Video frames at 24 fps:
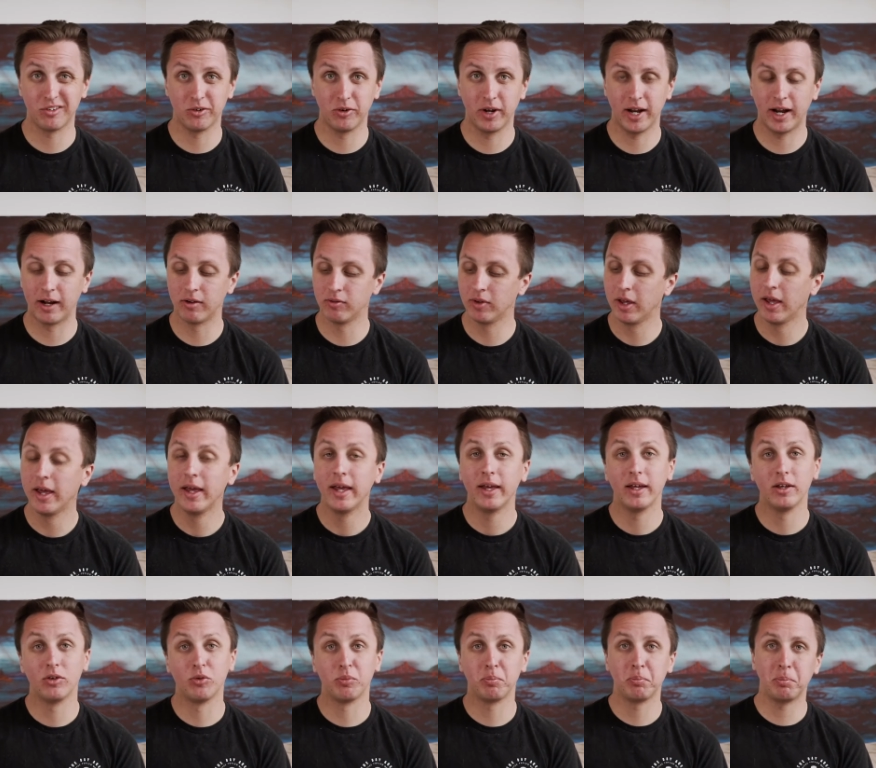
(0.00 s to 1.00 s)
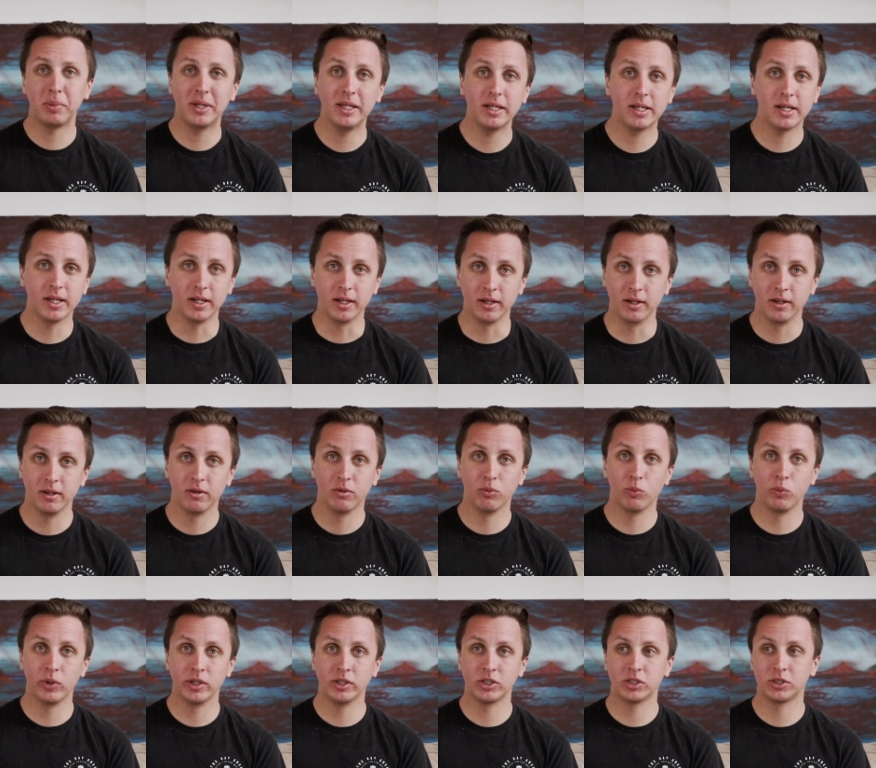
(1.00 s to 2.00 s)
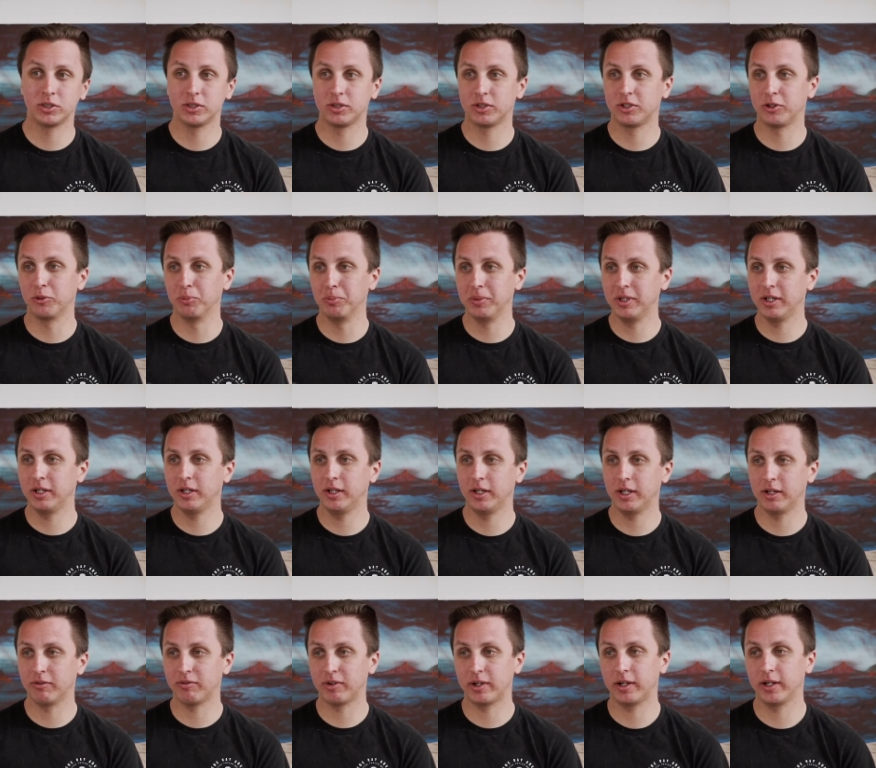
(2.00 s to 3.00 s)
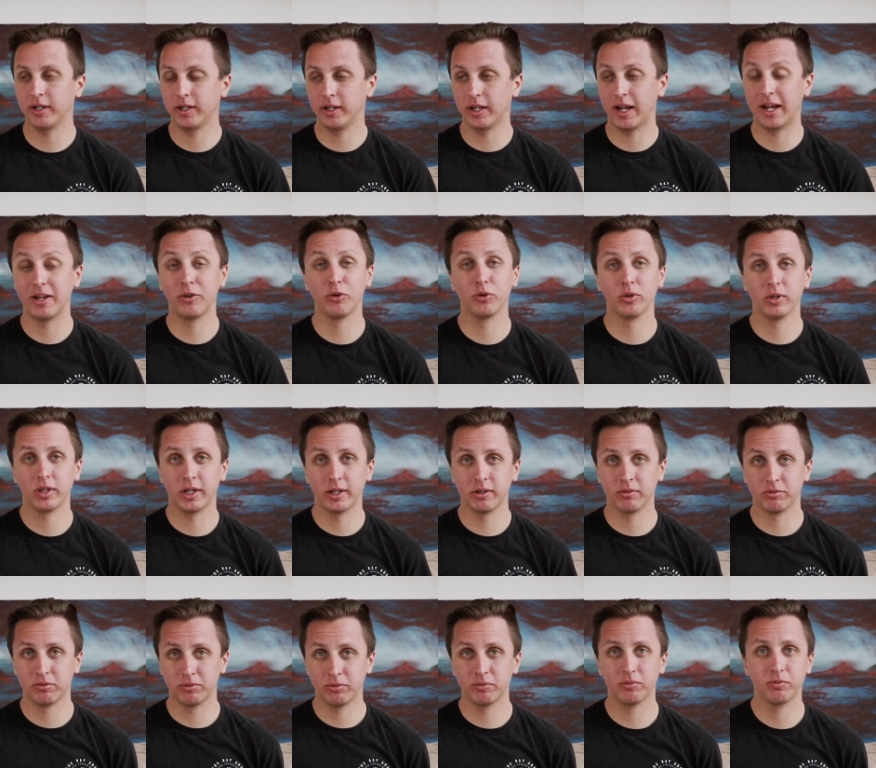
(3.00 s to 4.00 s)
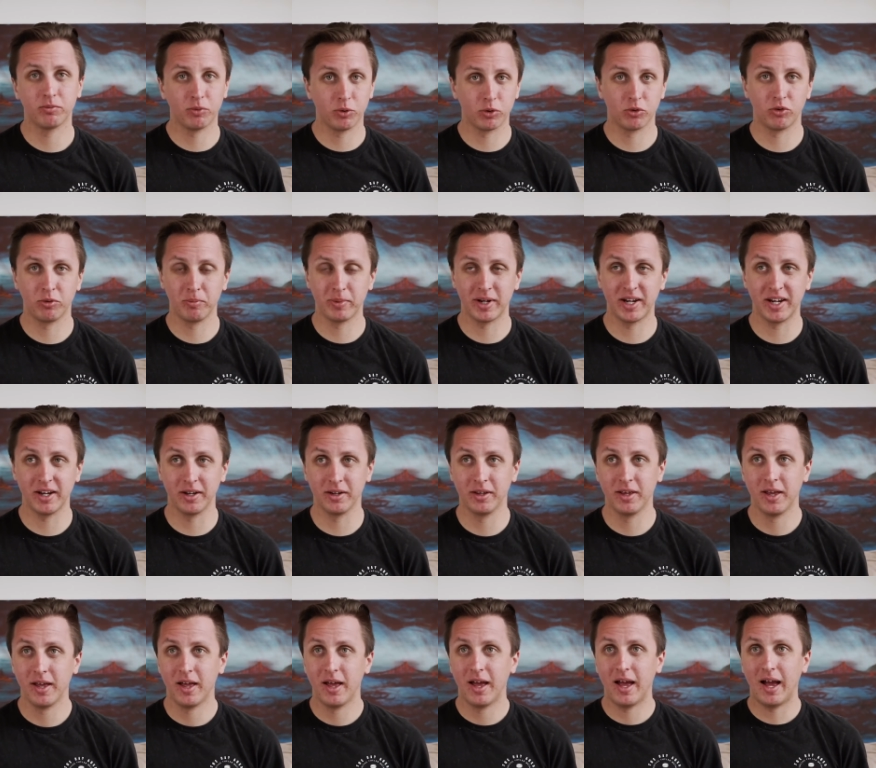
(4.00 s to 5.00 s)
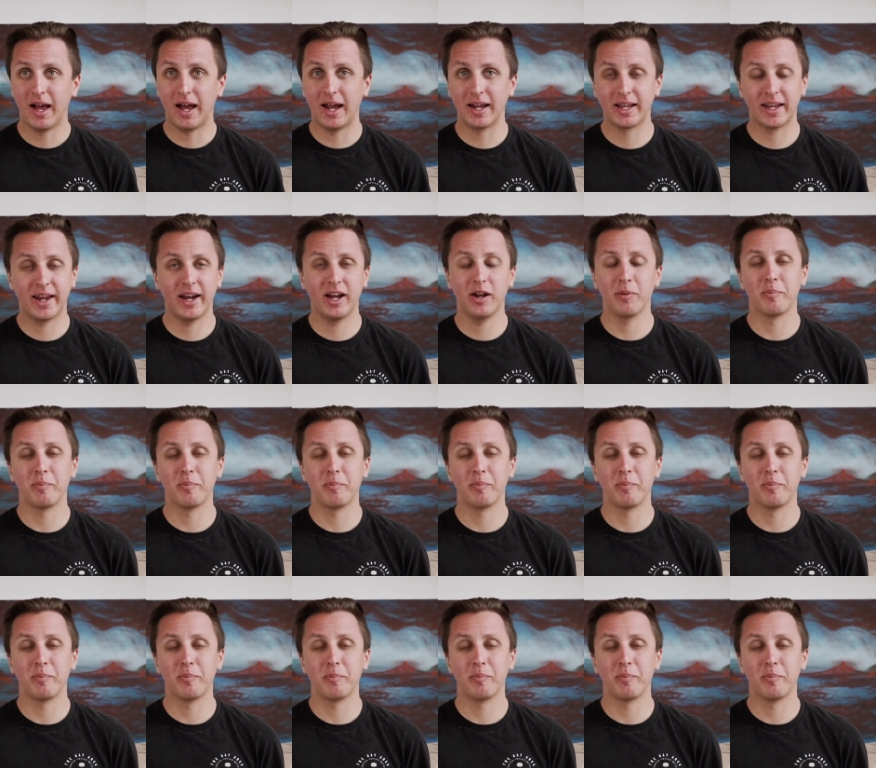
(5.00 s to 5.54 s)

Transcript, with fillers: don't have is peaking, which to me, if I, I do a lot of focusing by hand, I can't